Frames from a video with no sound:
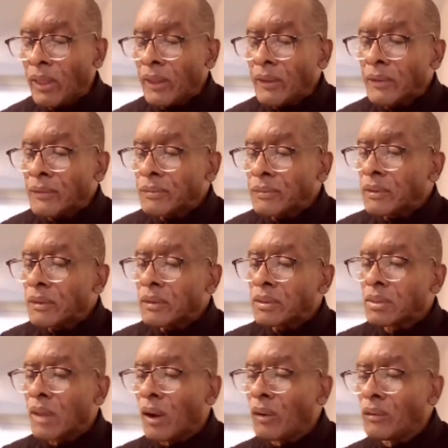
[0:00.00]
Don't
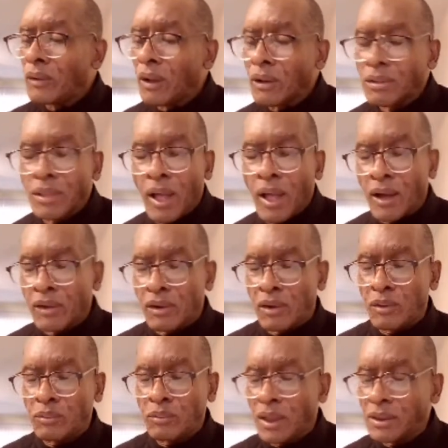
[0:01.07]
look down on them. Just
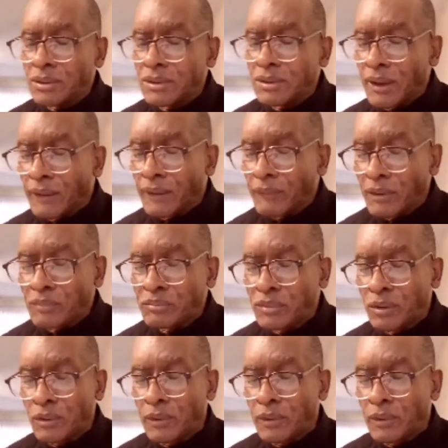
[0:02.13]
give it to them.